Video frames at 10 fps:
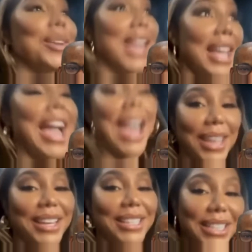Okay, got
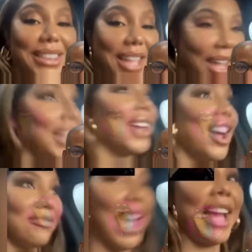it. It's a thing. All
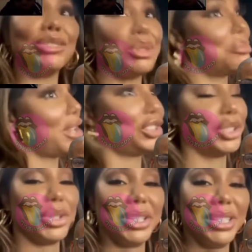right. I just wanted to make
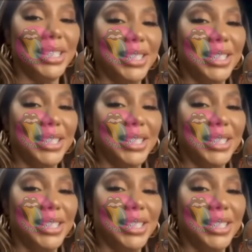sure.